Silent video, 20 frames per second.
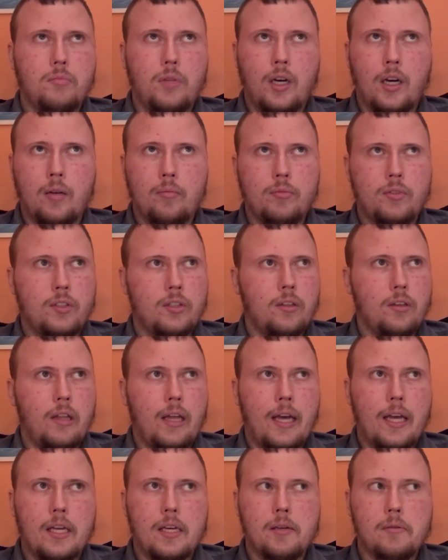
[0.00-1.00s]
up to
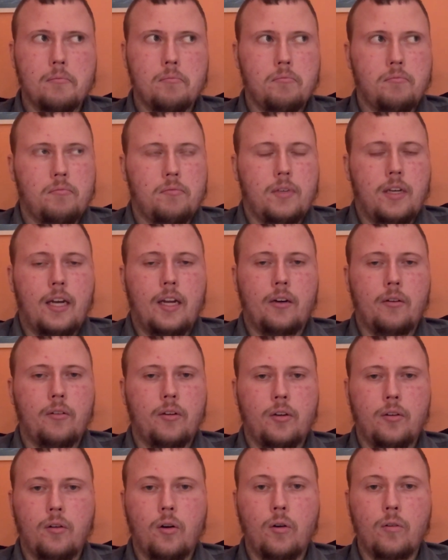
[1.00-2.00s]
I don't
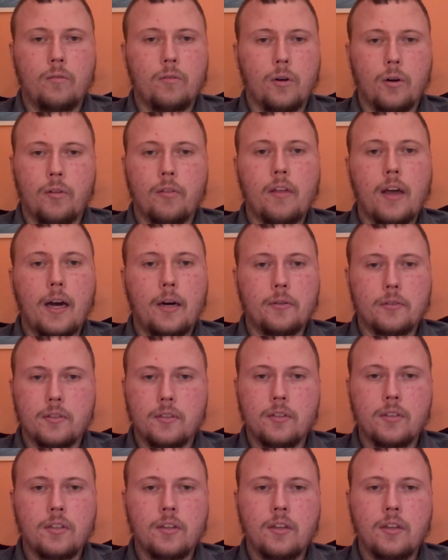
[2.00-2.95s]
know, over 1,000.